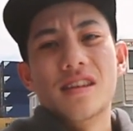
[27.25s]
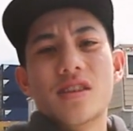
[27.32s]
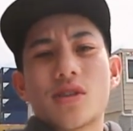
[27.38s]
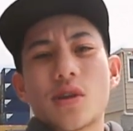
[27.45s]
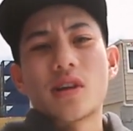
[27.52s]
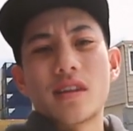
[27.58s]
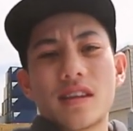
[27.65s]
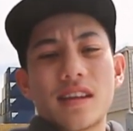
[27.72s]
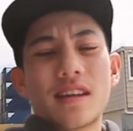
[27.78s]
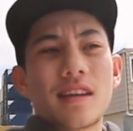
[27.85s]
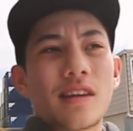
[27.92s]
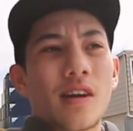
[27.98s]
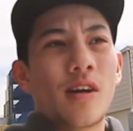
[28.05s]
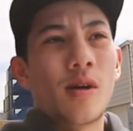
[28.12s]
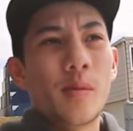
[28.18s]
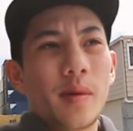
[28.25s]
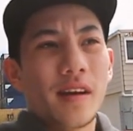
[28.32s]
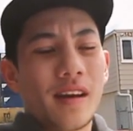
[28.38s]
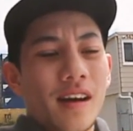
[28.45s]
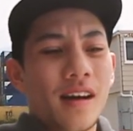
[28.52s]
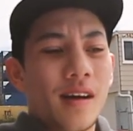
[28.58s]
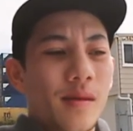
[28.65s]
trick of the year comp,
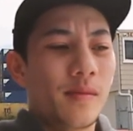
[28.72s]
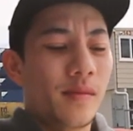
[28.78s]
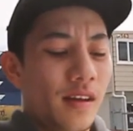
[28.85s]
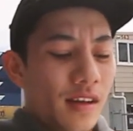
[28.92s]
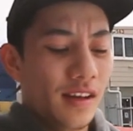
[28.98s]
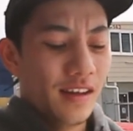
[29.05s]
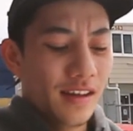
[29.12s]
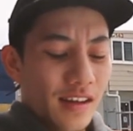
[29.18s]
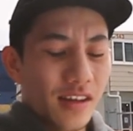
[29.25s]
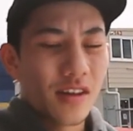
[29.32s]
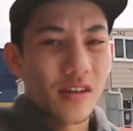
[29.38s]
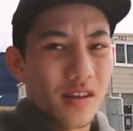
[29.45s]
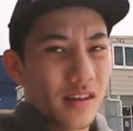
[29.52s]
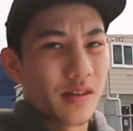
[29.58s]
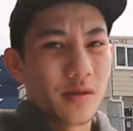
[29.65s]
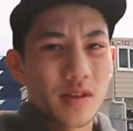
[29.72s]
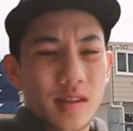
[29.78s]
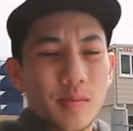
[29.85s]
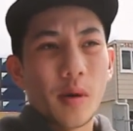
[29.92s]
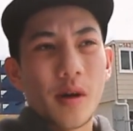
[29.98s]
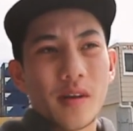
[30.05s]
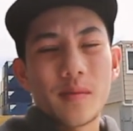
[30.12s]
and got a little
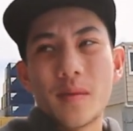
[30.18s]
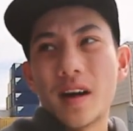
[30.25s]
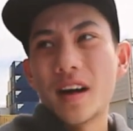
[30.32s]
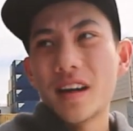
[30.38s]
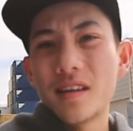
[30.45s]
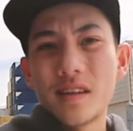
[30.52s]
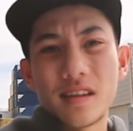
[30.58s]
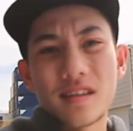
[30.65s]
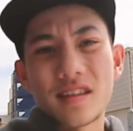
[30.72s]
spot in mind.